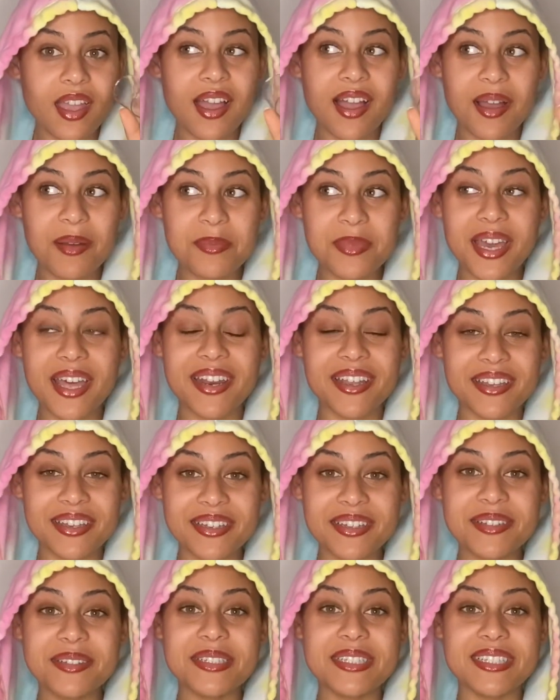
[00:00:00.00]
I'm
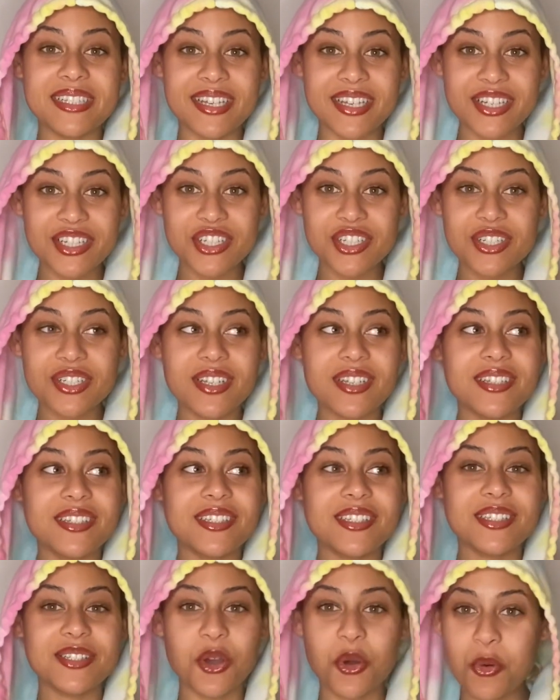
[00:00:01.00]
getting dish
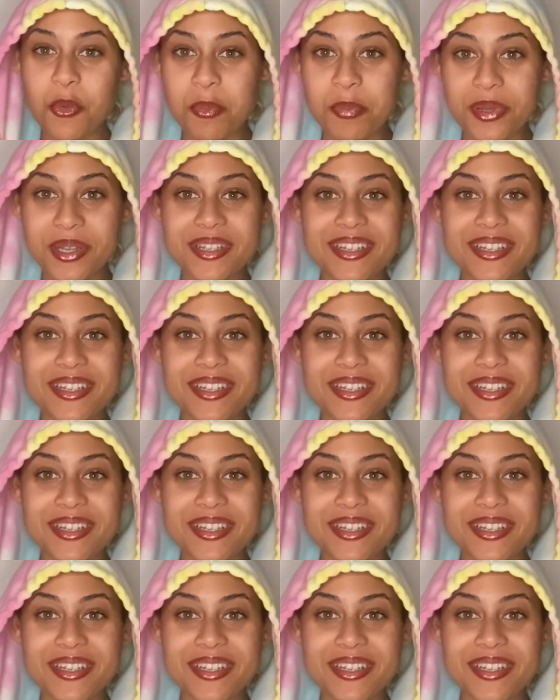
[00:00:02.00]
soap.